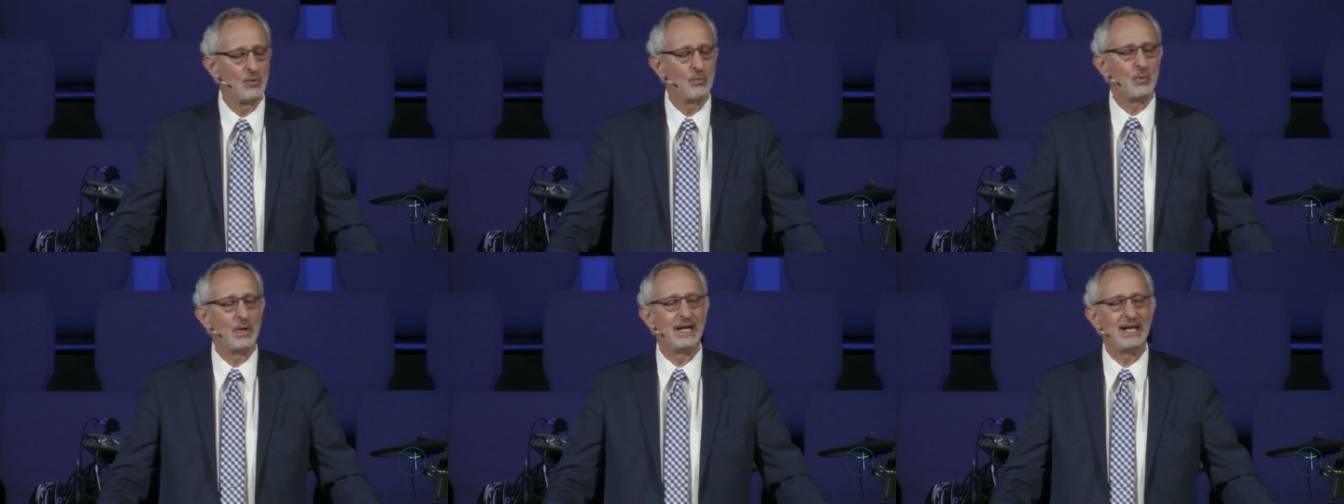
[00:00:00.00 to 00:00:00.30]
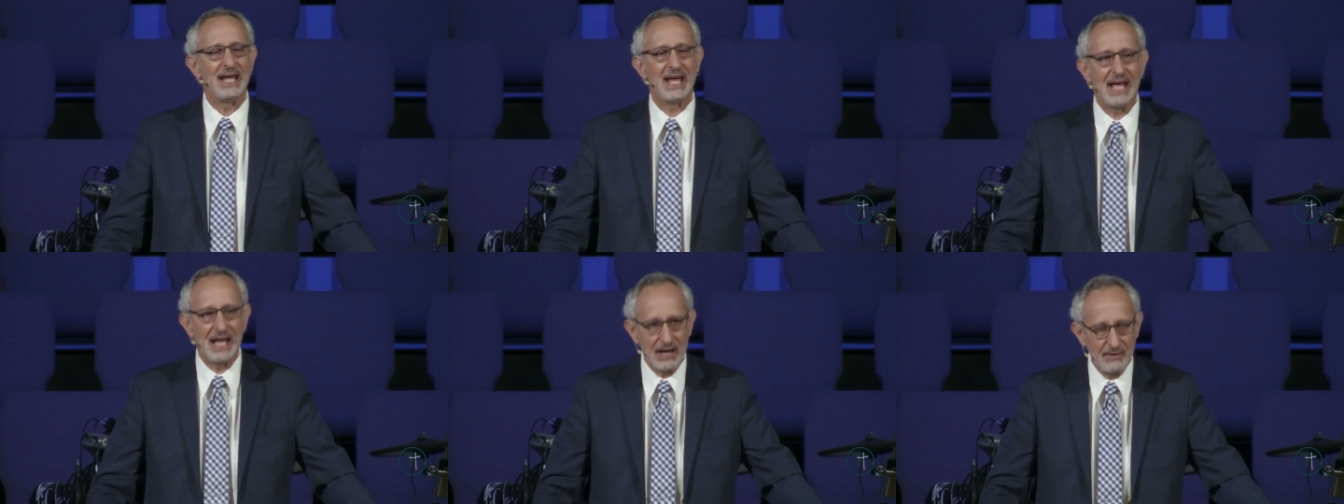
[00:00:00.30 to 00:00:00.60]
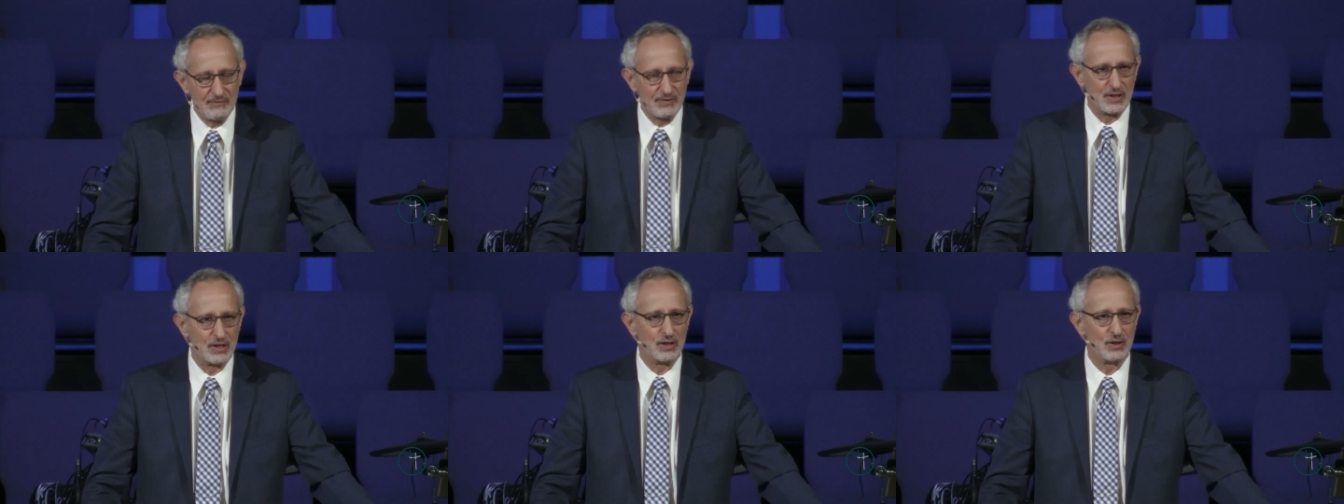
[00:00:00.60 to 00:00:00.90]

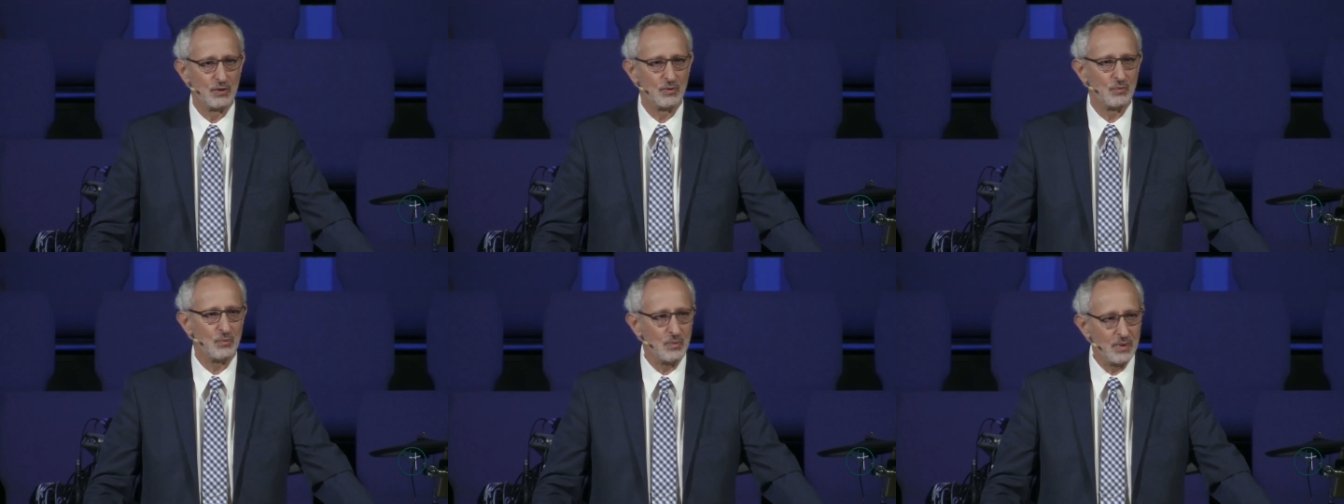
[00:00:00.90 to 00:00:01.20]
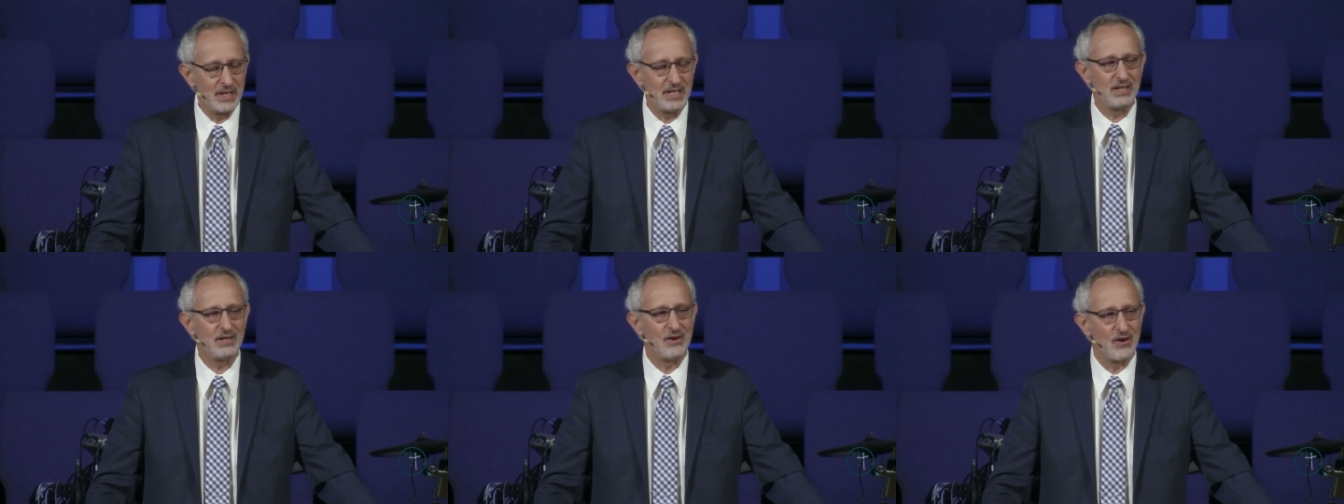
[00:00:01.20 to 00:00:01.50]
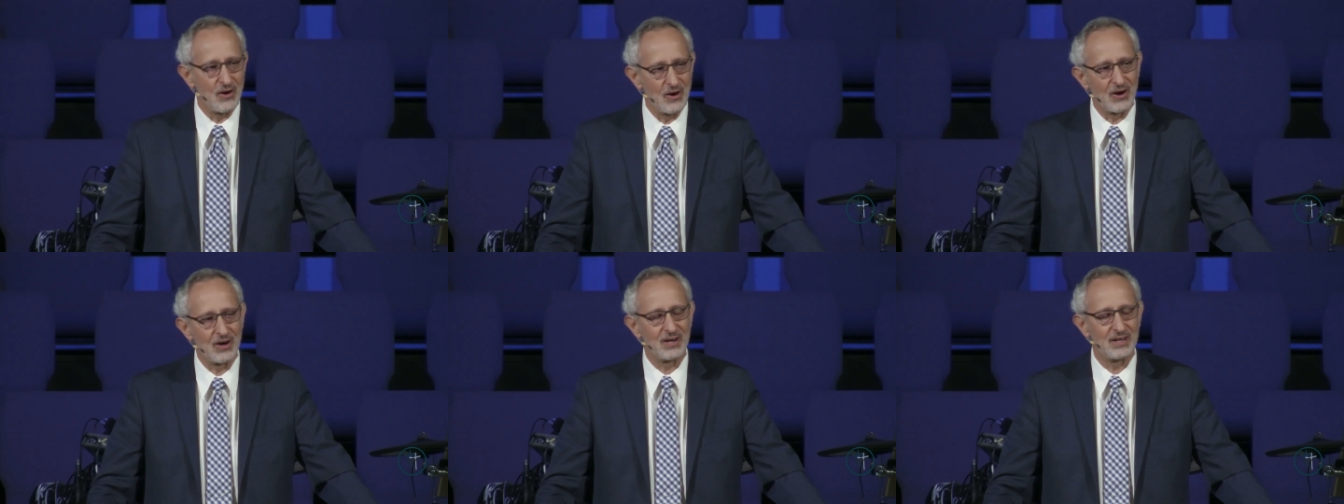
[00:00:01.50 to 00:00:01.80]
whenever we
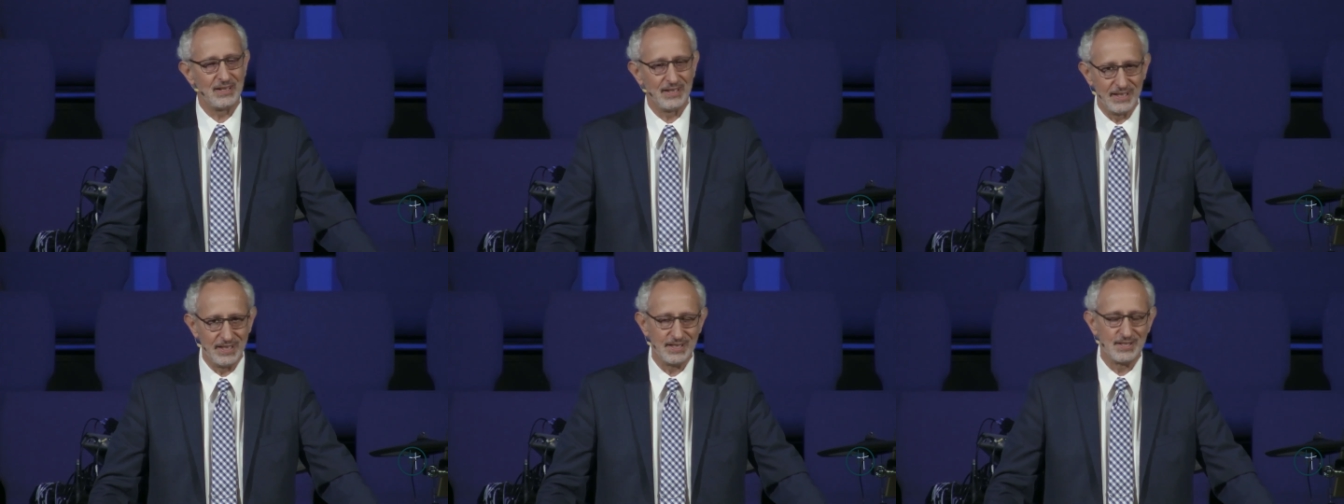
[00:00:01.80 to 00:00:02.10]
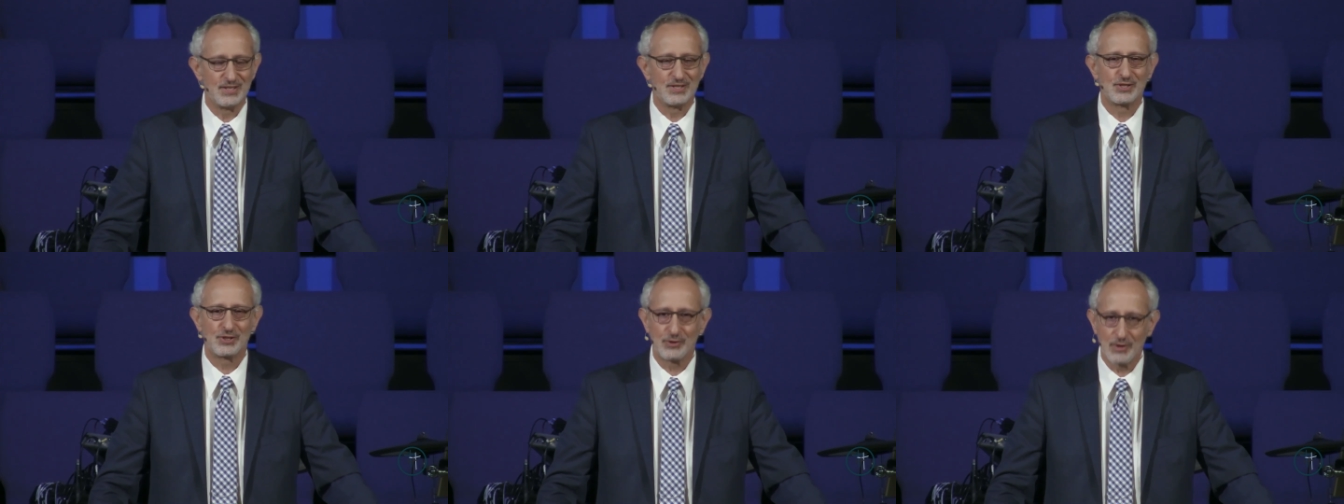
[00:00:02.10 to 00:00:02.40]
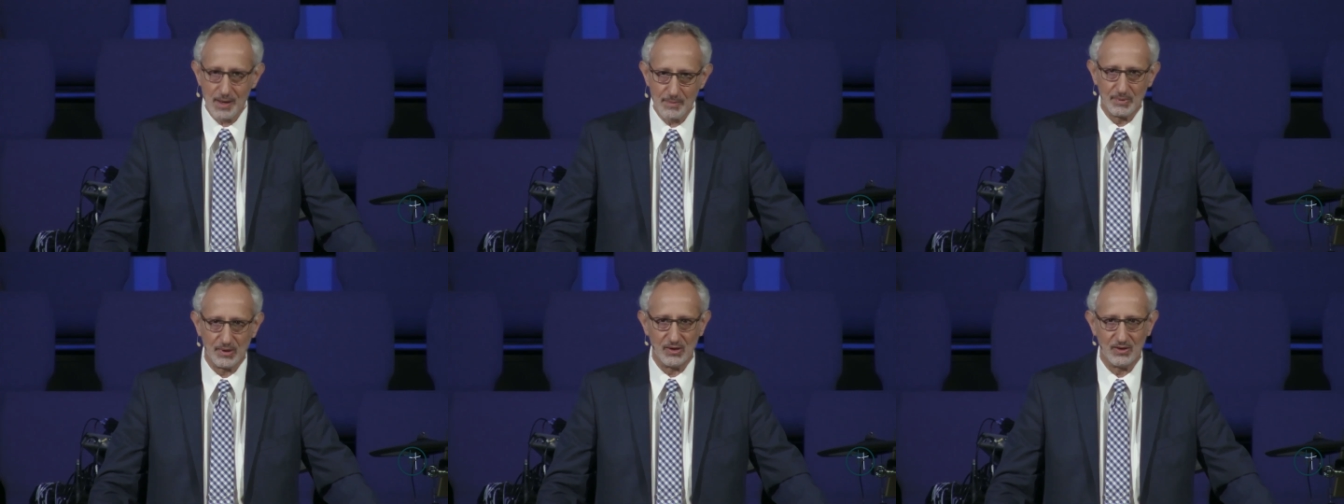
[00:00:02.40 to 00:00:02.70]
are in
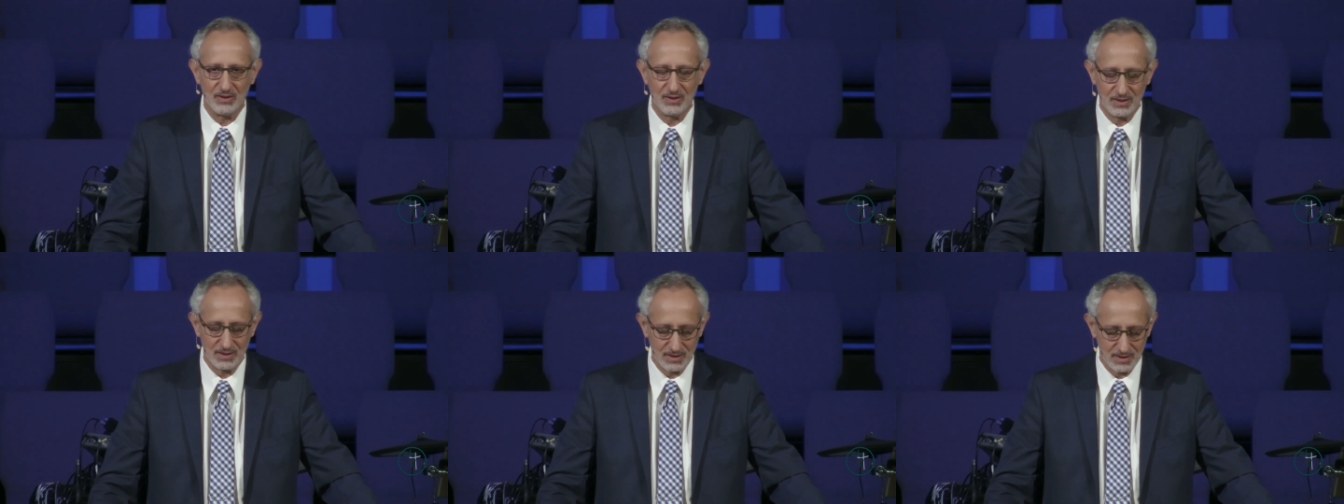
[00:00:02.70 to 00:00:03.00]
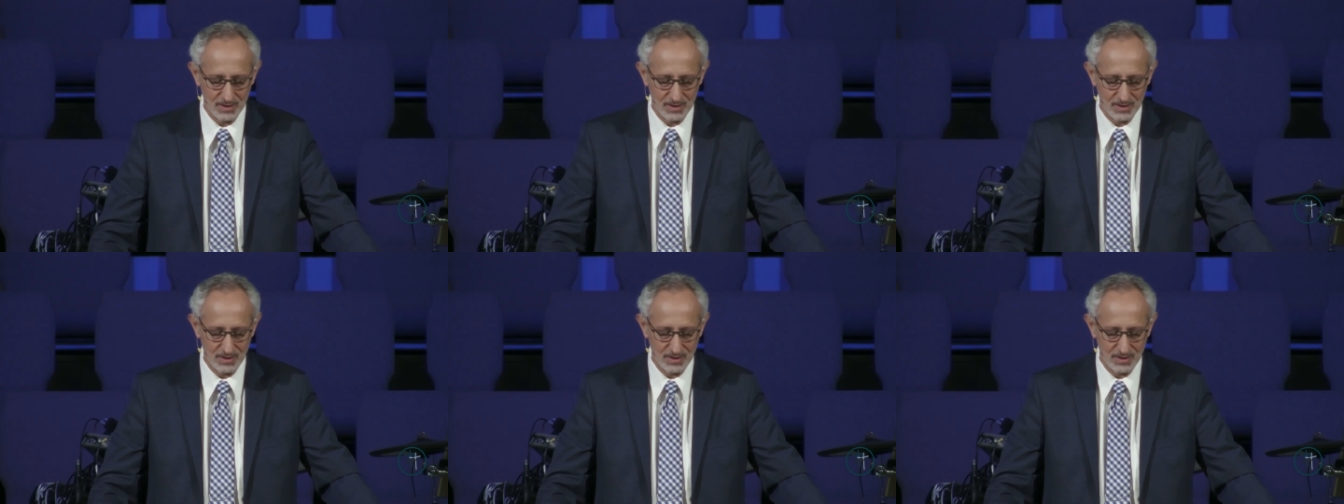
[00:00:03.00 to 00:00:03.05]
trouble.